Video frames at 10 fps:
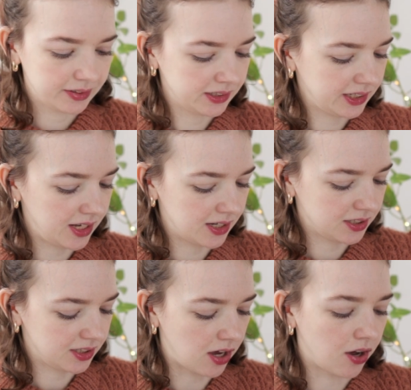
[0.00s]
This
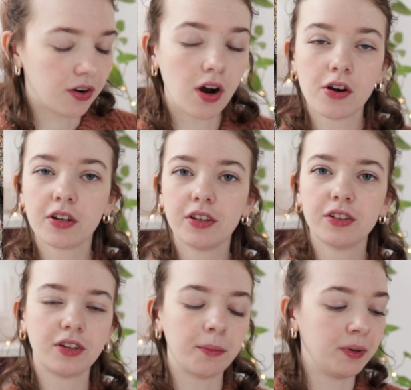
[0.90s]
is the
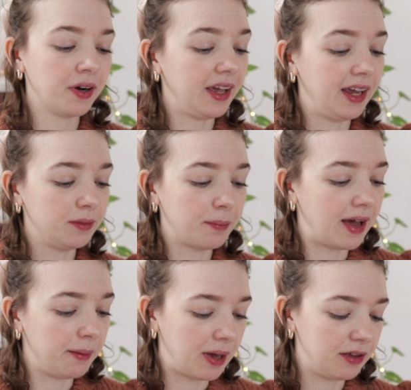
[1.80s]
cardigan number 8
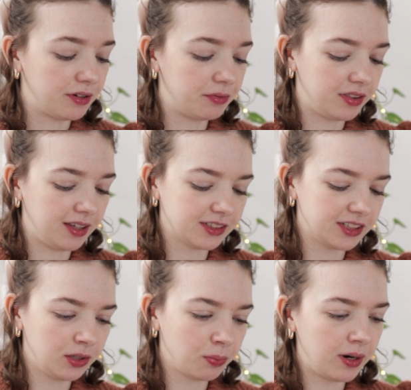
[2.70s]
by My Favorite Things
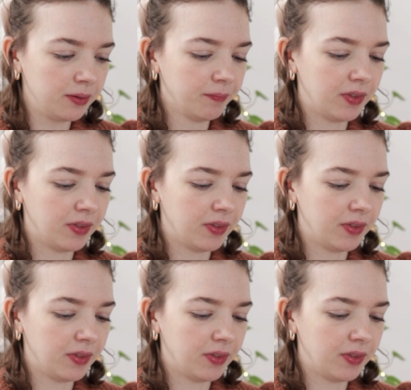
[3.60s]
Knitwear,